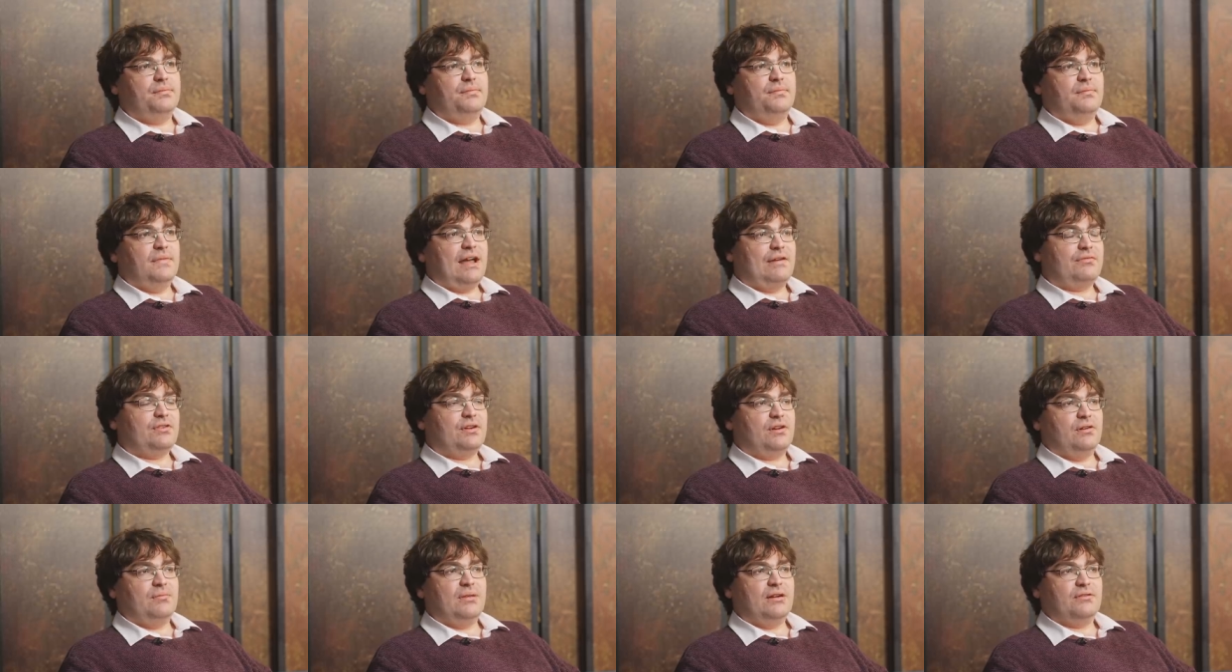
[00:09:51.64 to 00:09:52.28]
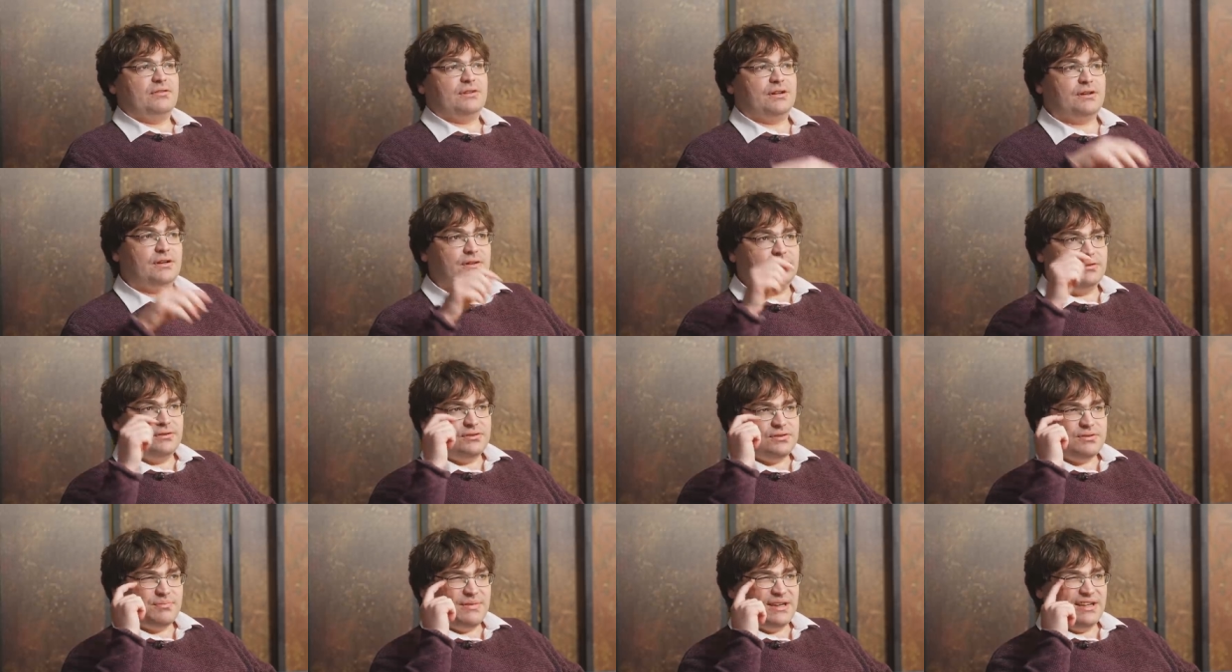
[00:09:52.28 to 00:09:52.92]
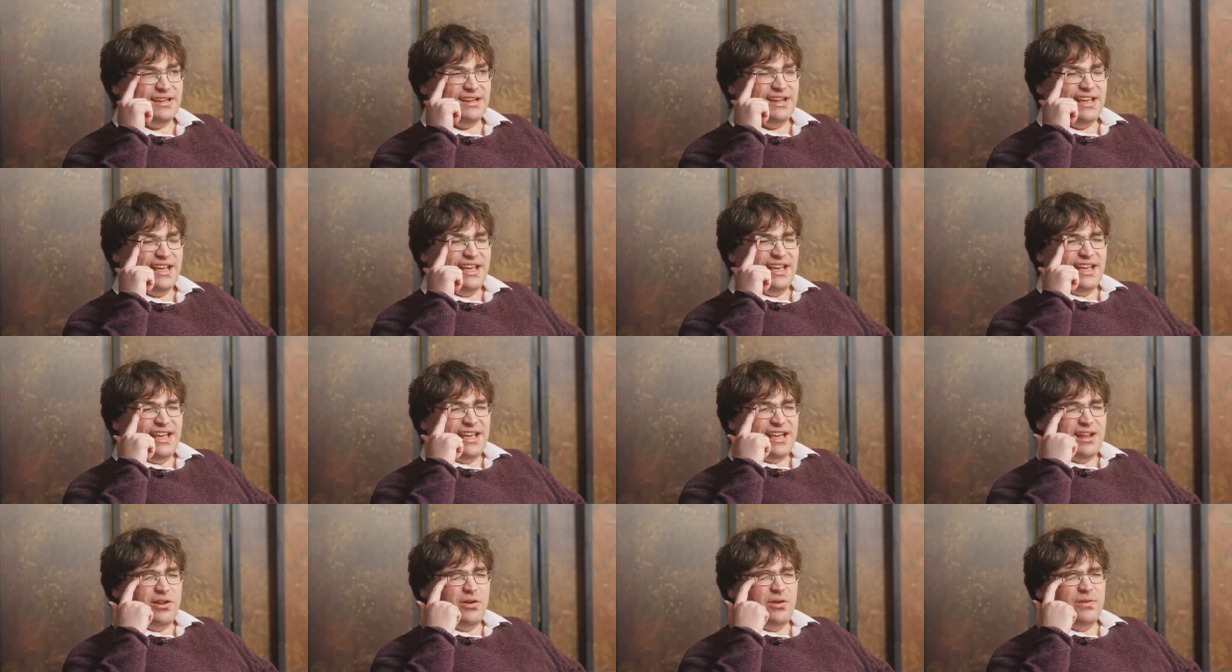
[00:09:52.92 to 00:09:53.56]
African Americans. I mean,
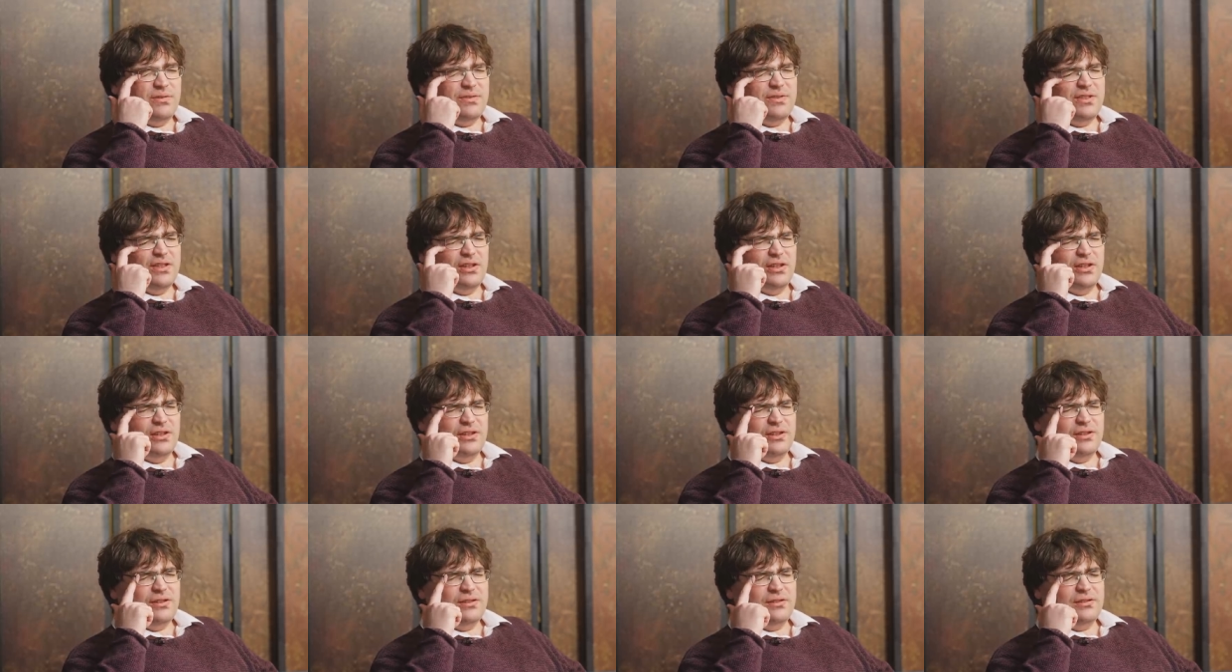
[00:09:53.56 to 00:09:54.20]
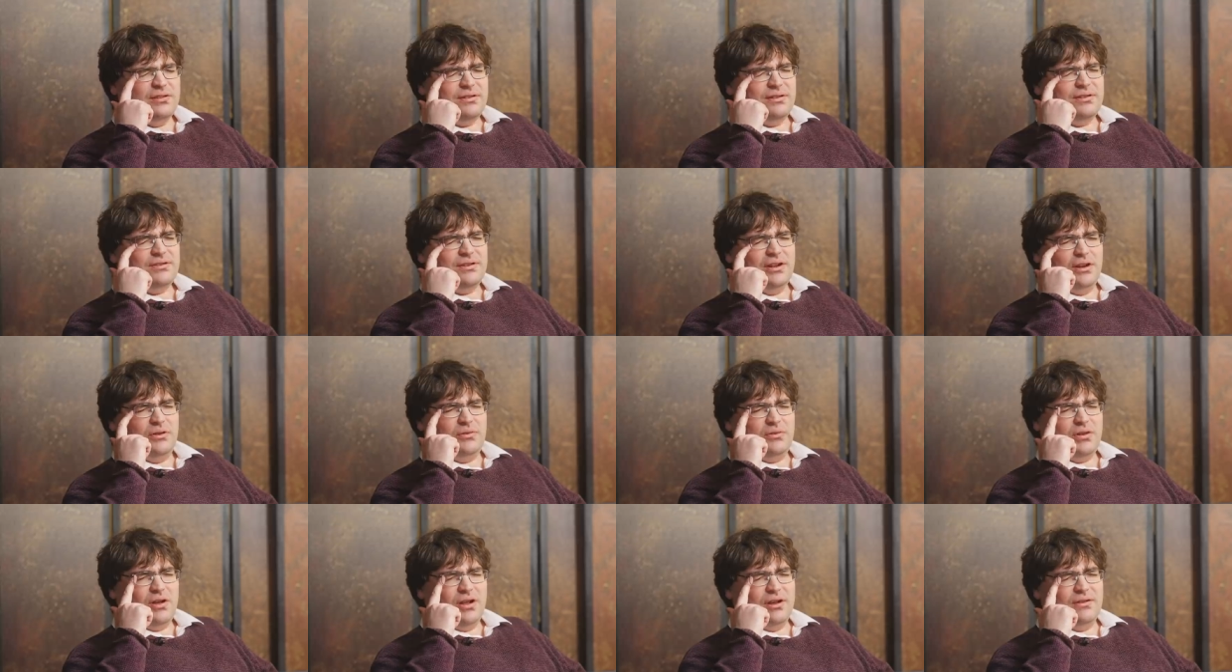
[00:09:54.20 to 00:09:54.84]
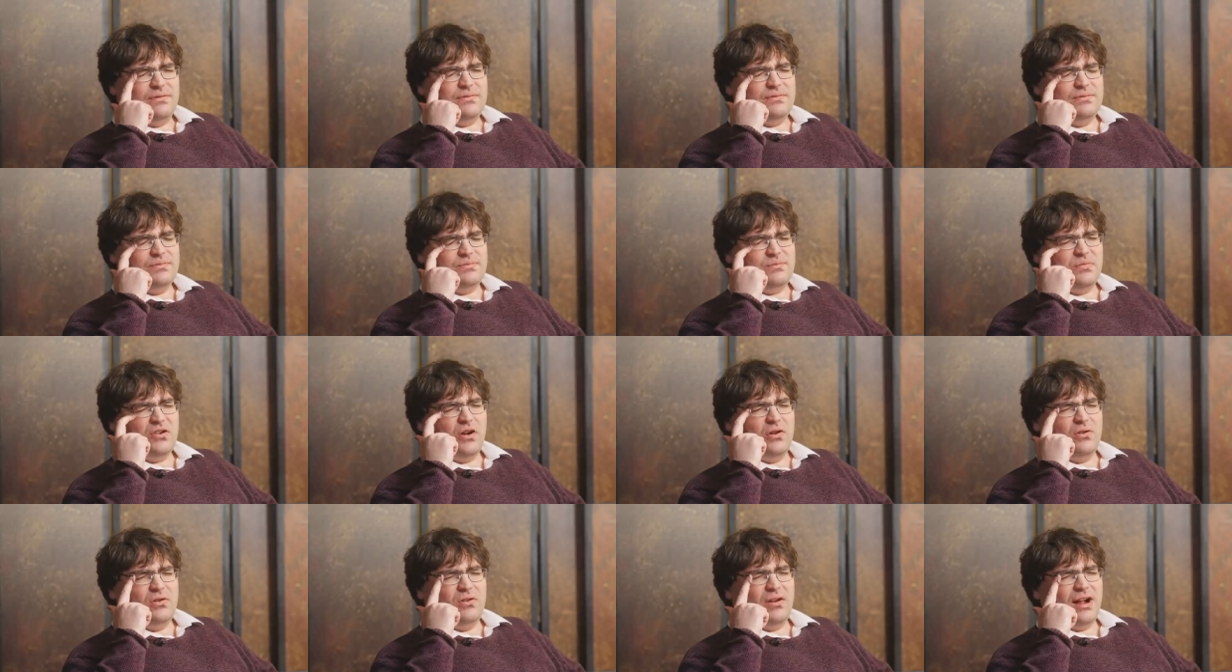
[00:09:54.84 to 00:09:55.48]
a lot of the kind of
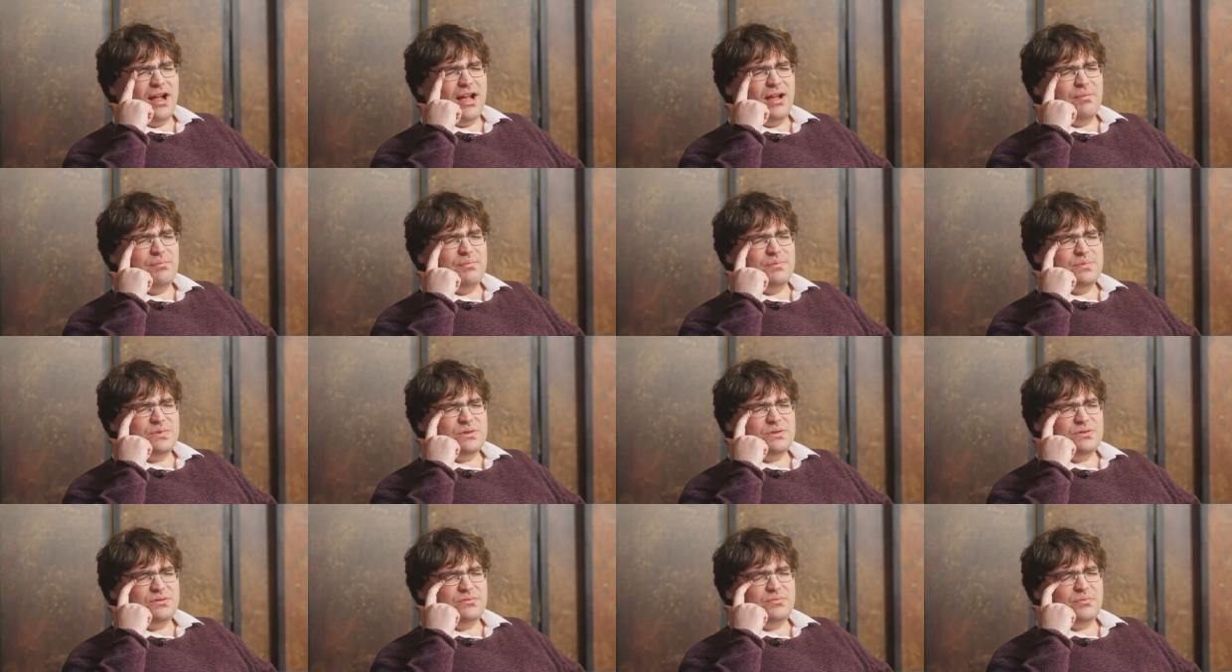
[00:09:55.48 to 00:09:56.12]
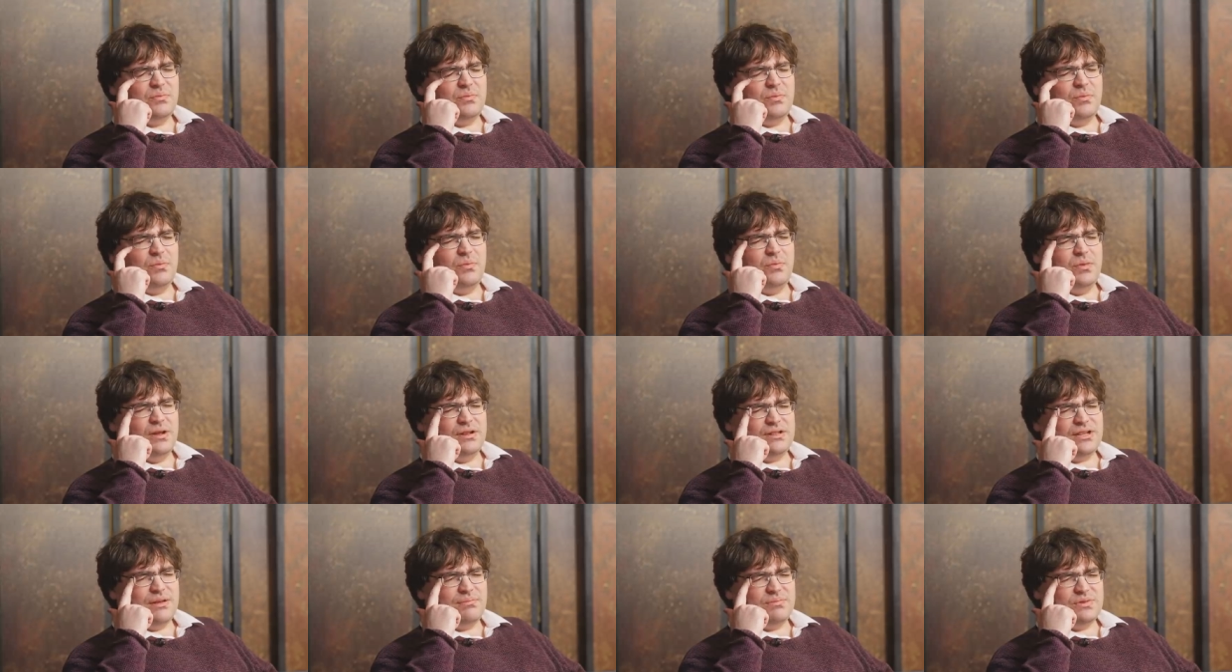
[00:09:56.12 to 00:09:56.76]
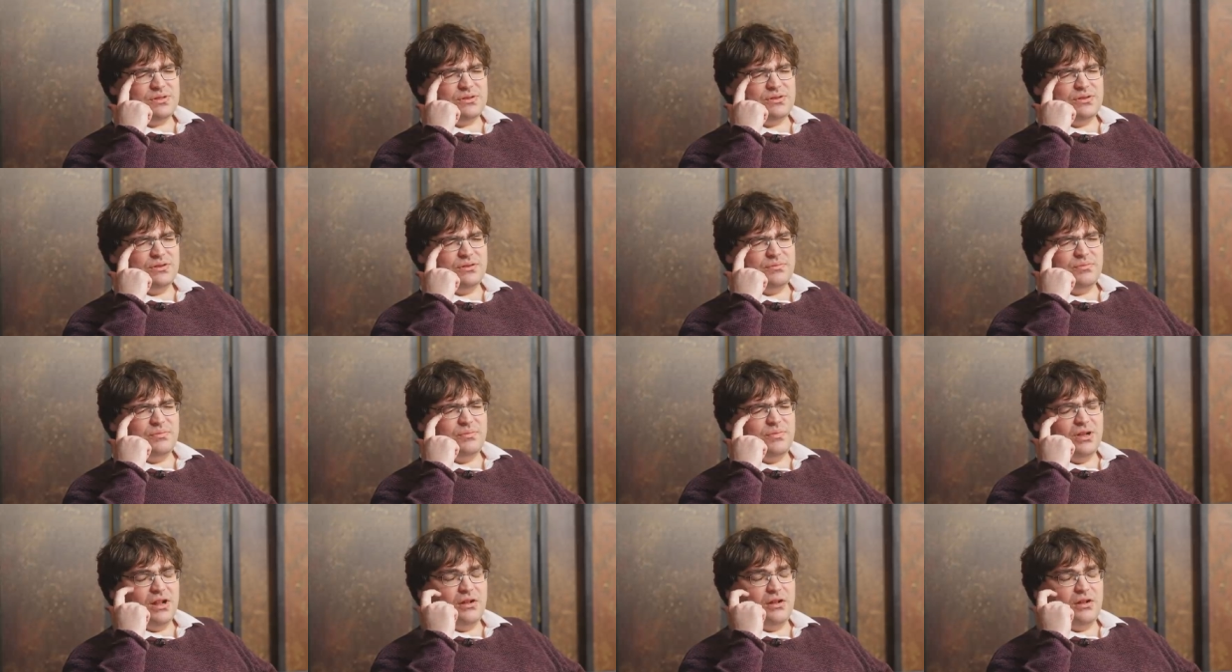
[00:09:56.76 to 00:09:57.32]
programs, attempts to